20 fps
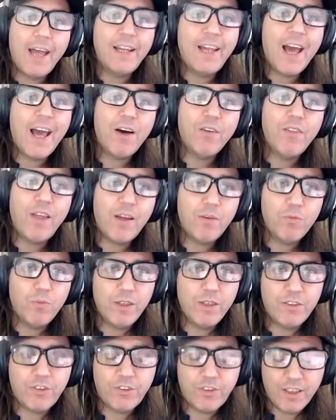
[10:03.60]
now that
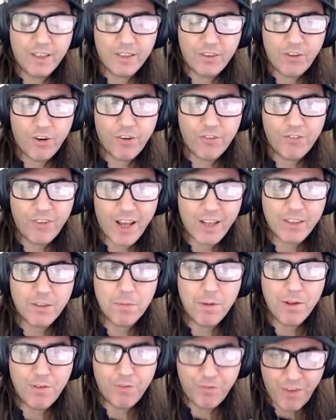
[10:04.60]
we, it turns out to
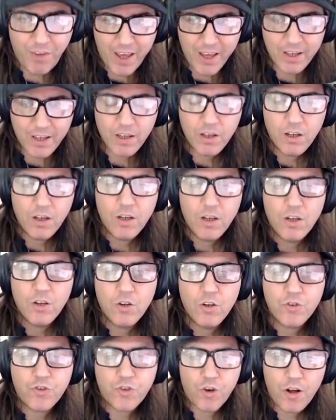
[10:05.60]
be fake.
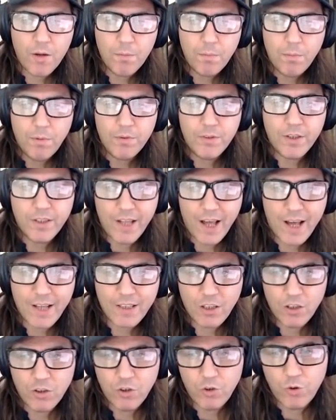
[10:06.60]
Trump did not
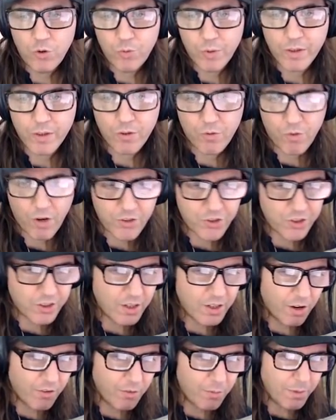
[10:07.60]
collude with the Russian
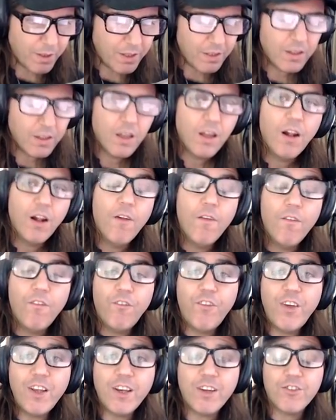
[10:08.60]
government.
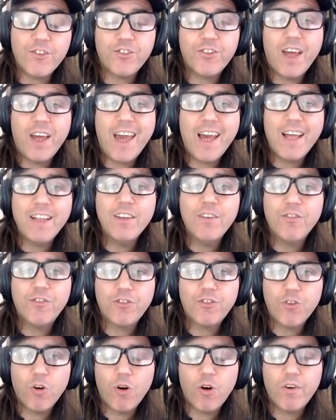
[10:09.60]
Finished. End of
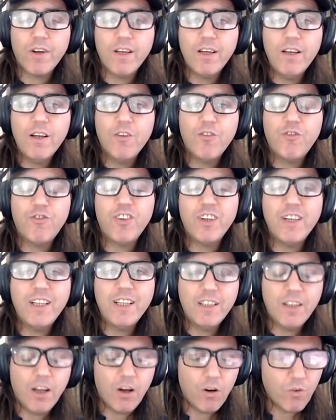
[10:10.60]
story.
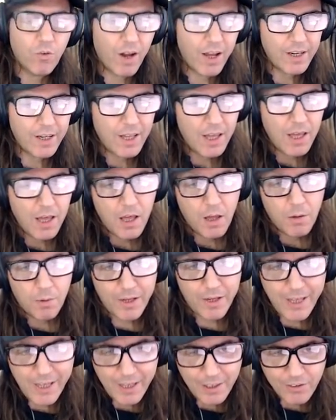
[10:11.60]
Finito, right? But
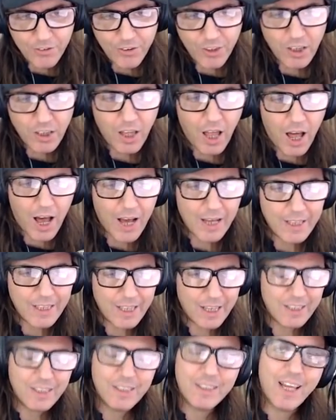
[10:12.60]
here's the lie
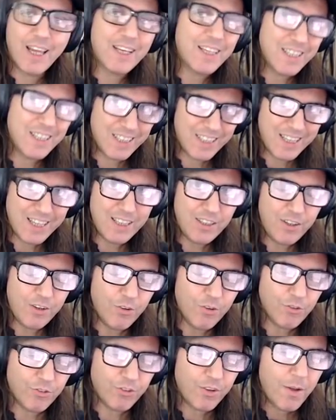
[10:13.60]
that, that
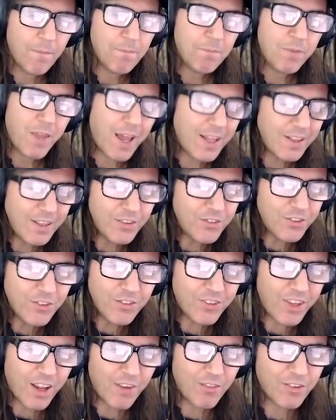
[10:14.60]
continues and this
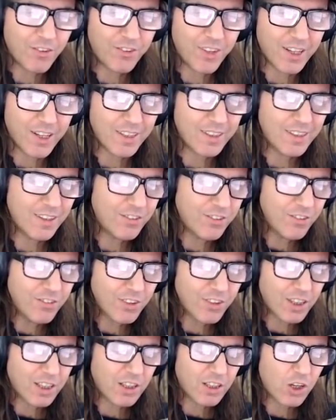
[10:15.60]
is devastating. This is
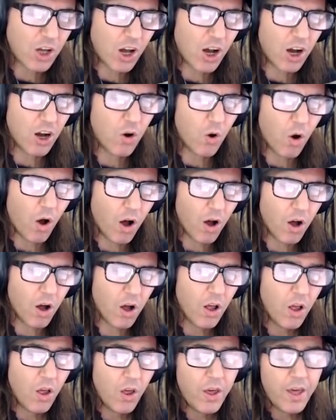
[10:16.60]
a, a,
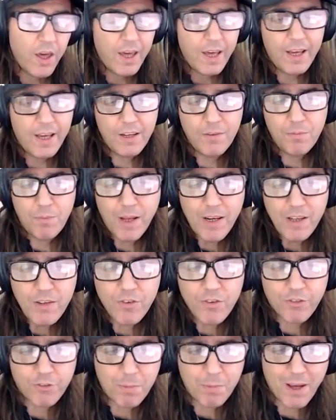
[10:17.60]
a in many
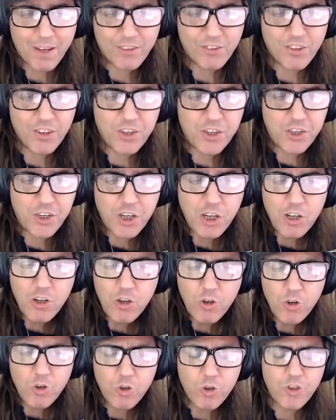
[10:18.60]
respects, a
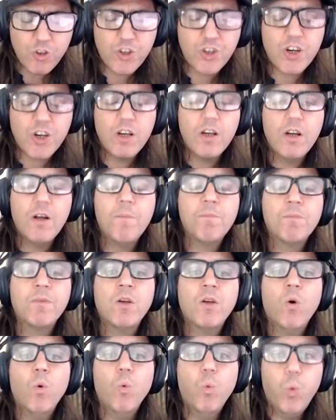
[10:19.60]
huge
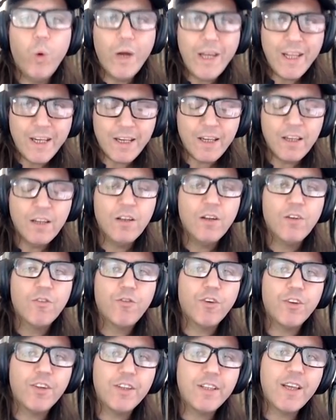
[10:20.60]
win
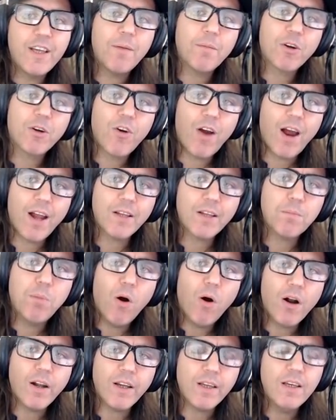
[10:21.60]
for the Democratic
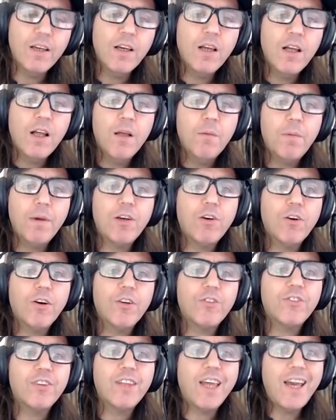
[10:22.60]
Party
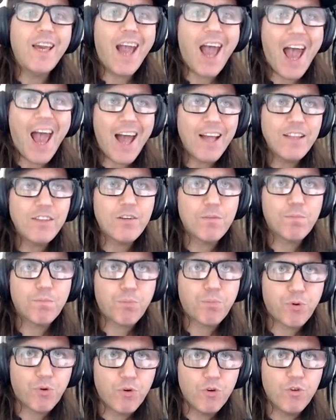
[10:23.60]
because they had to
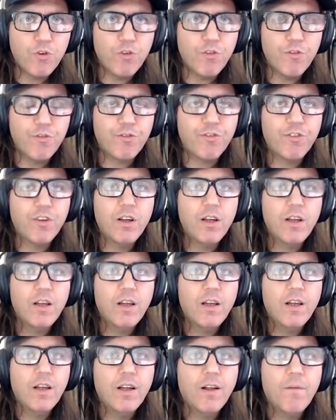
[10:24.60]
prove
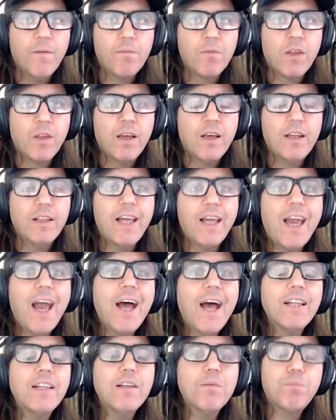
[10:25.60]
they
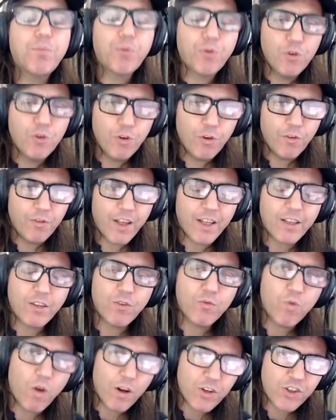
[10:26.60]
had to prove that the
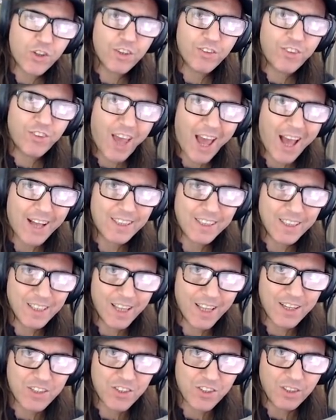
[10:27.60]
Russians hacked the
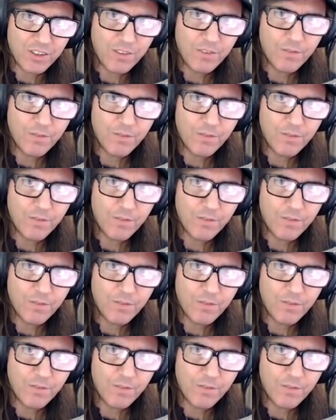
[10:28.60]
election,